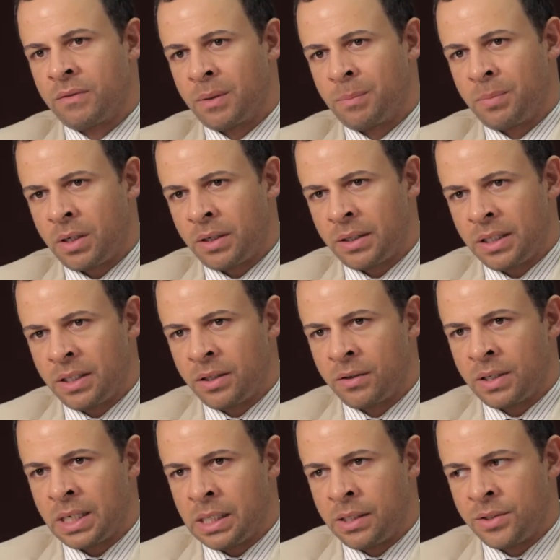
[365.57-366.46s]
of our parking
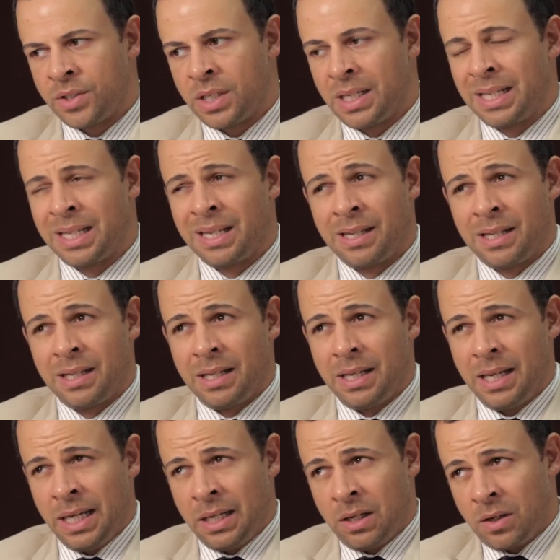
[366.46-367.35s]
garage,
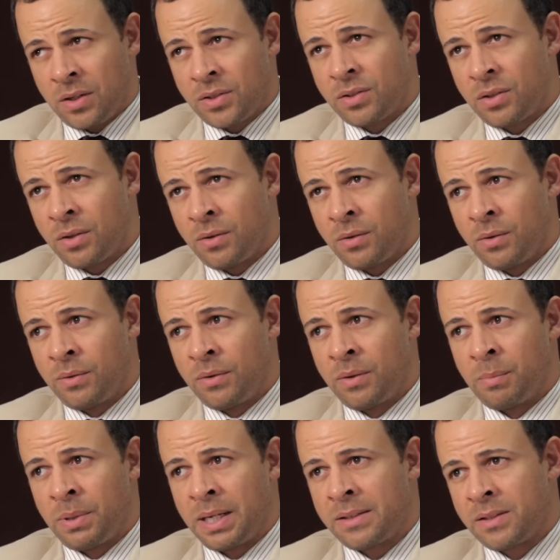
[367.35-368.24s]
and also
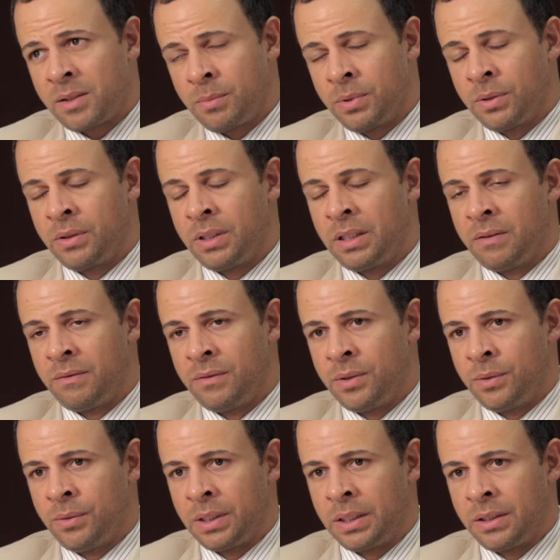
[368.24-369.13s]
the possibility of
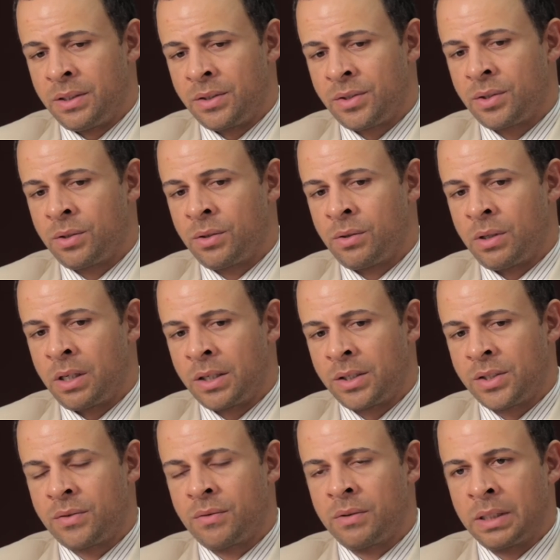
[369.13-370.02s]
doing additional
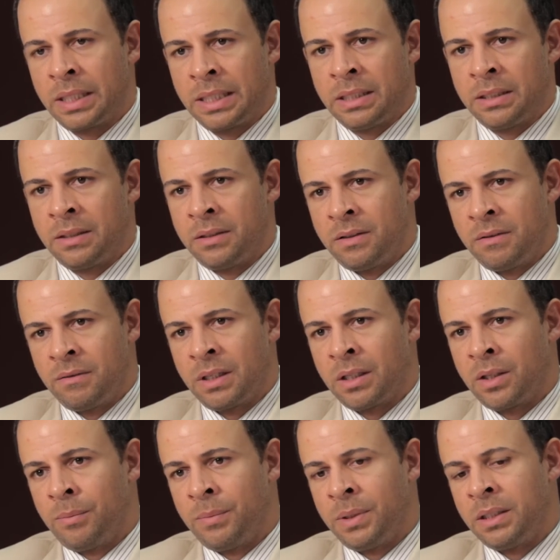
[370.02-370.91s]
arts related
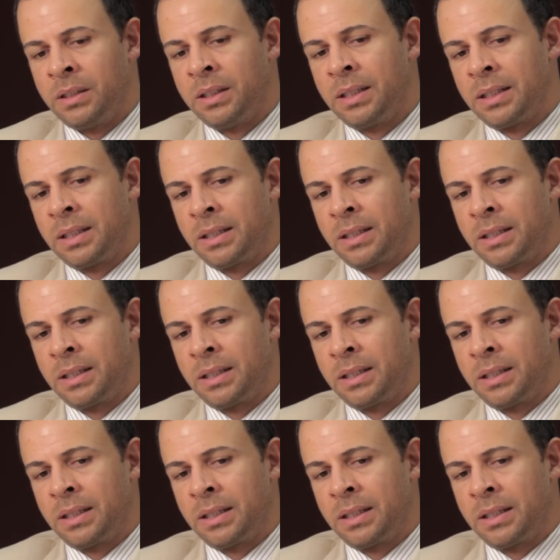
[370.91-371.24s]
development